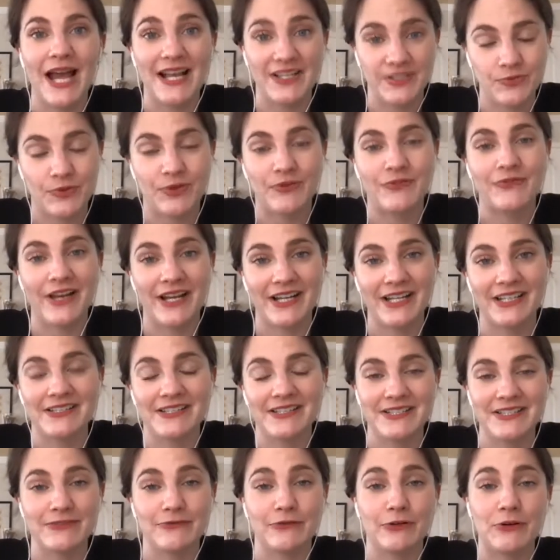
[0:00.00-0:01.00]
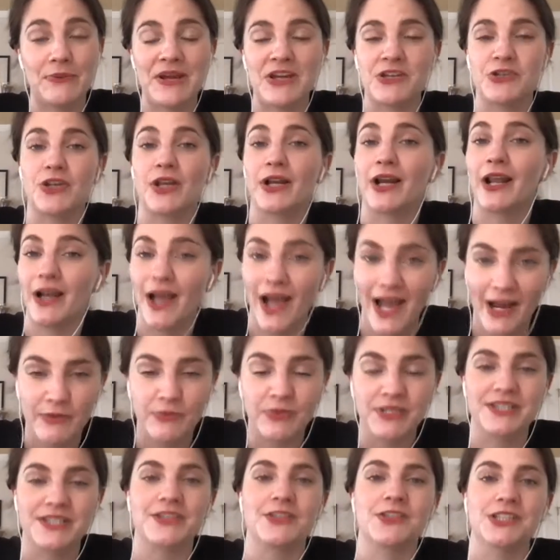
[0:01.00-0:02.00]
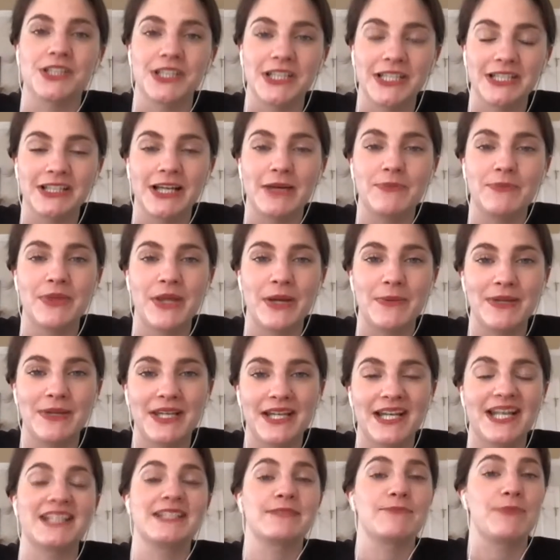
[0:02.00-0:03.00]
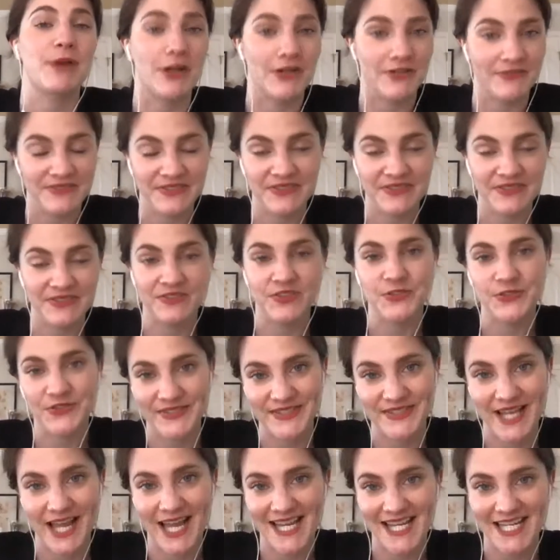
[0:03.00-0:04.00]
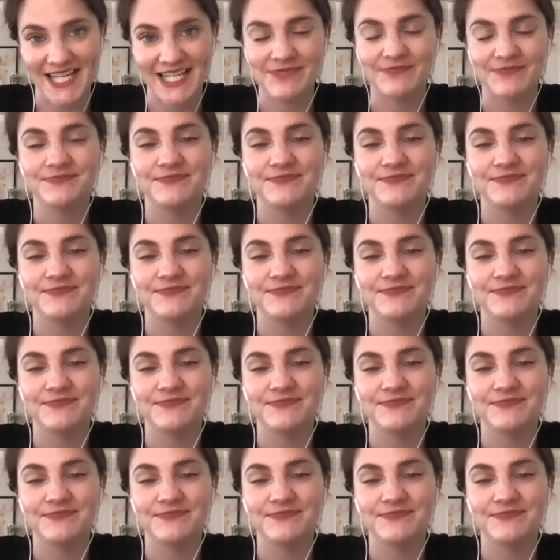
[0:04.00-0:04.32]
as we're fighting disinformation, and I would certainly lump them in as part of civil society.